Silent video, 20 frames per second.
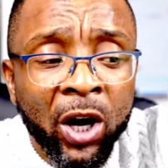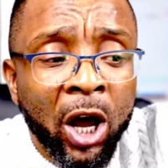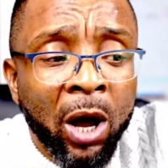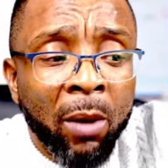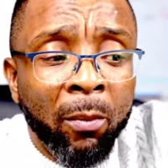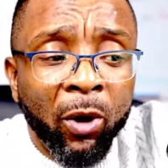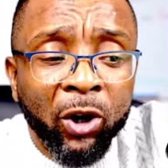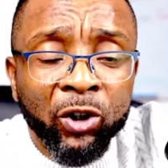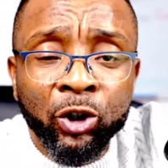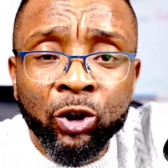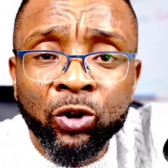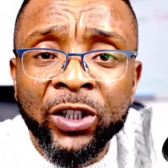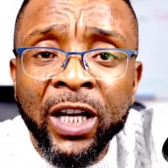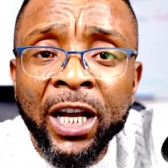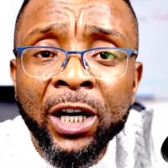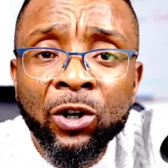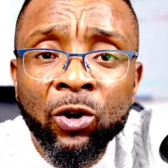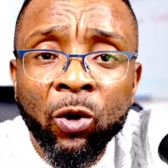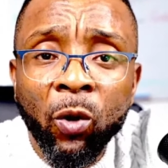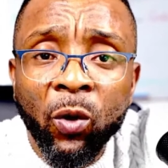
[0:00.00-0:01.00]
But do they
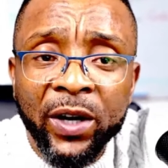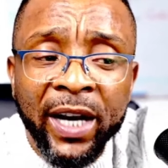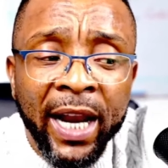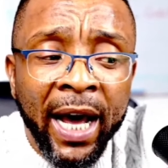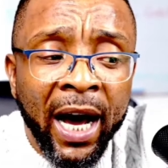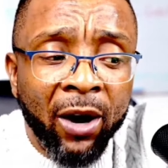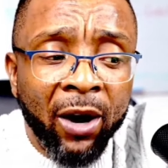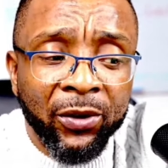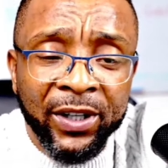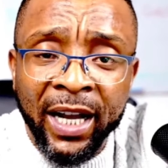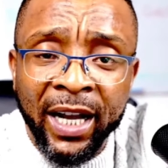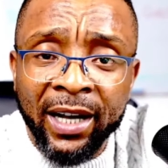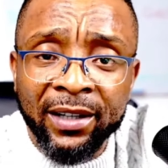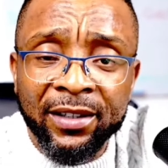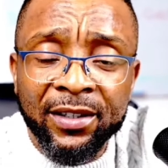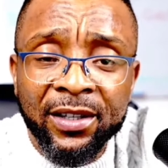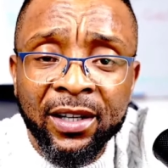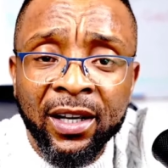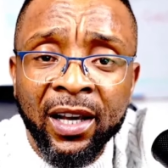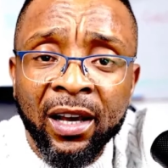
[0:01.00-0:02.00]
know now that
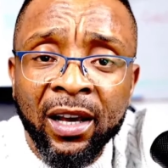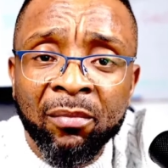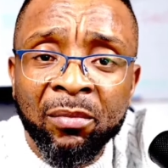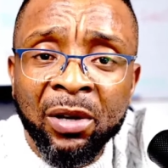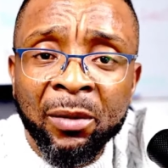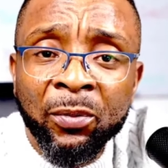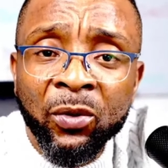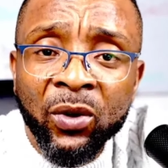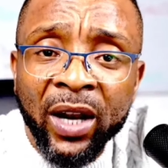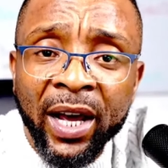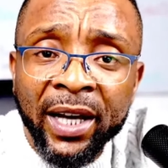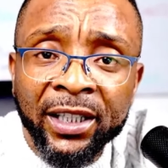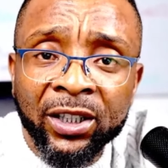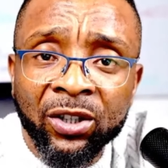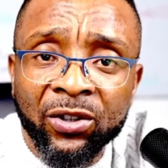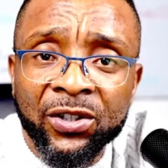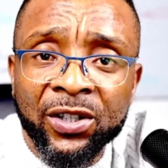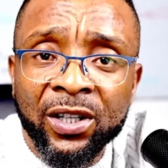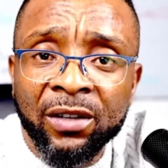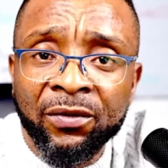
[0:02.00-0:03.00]
people like
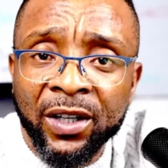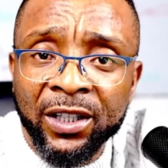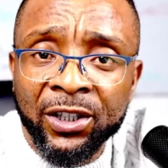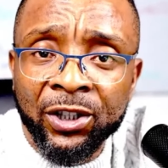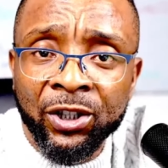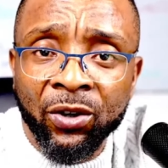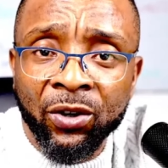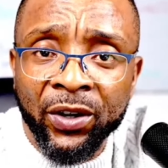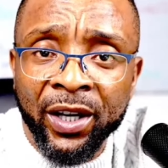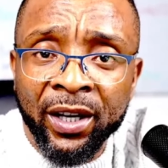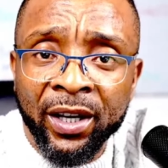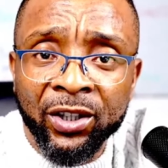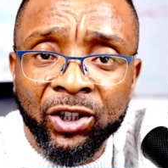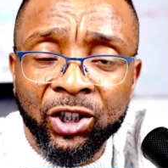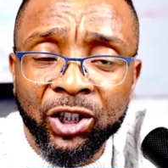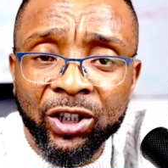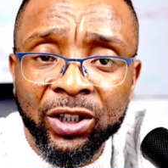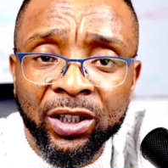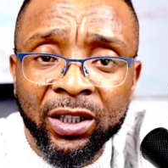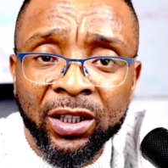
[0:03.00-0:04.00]
yourself at your age,